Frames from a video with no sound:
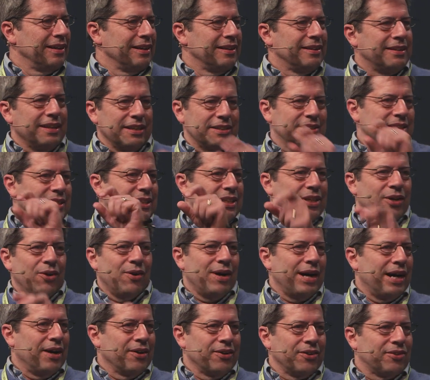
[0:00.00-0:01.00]
doesn't know
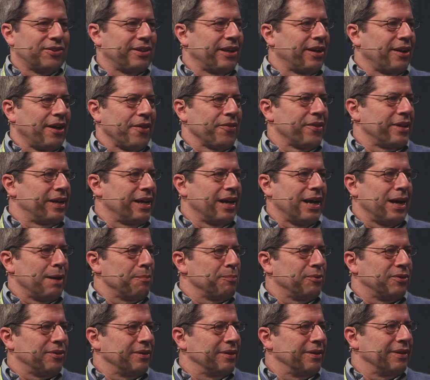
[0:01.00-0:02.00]
how to set all the
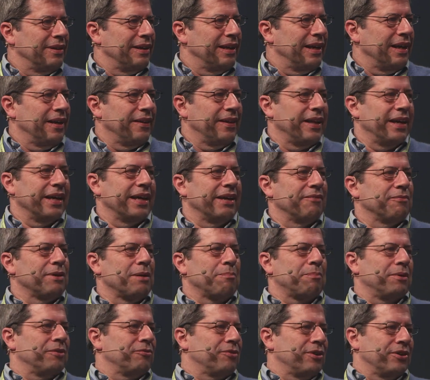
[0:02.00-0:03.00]
knobs, and they give
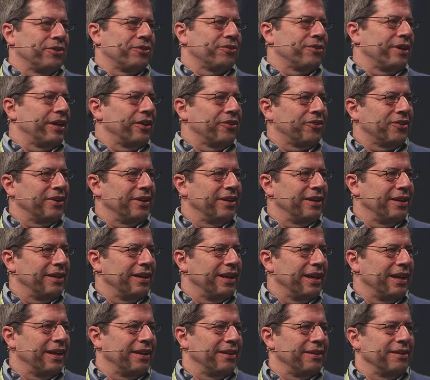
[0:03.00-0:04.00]
up in frustration
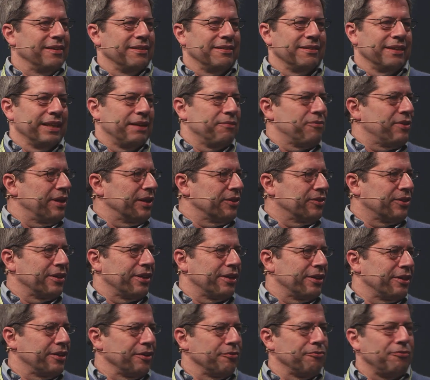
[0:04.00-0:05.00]
and leave things at
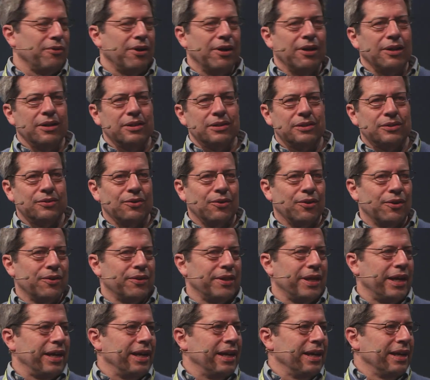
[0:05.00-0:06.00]
default, or
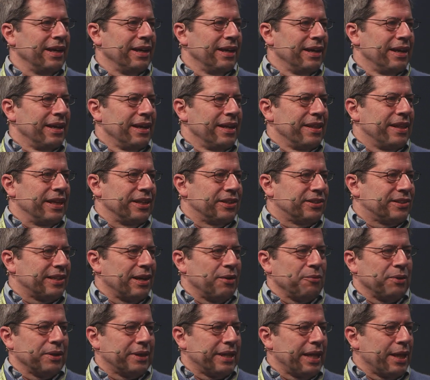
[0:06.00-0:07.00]
they
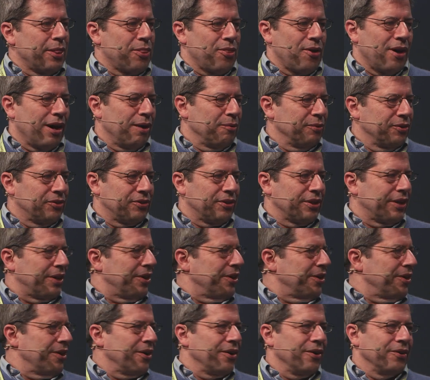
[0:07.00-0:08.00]
set what they thought was
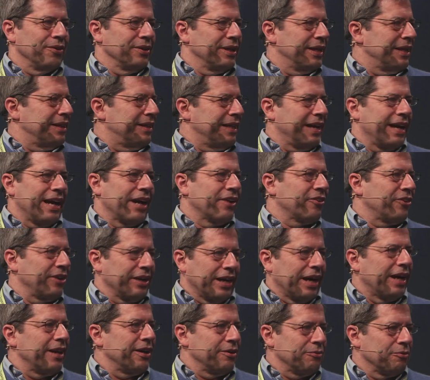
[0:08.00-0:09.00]
secure, only they actually
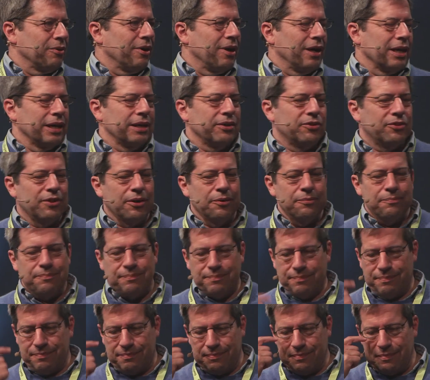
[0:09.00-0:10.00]
got it wrong. So
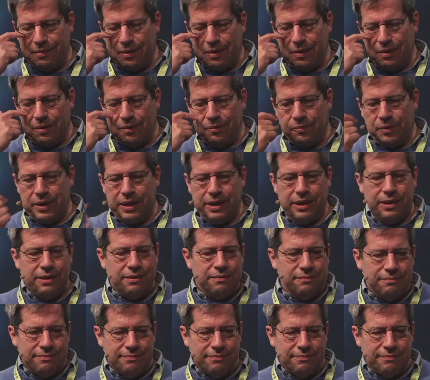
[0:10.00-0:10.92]
we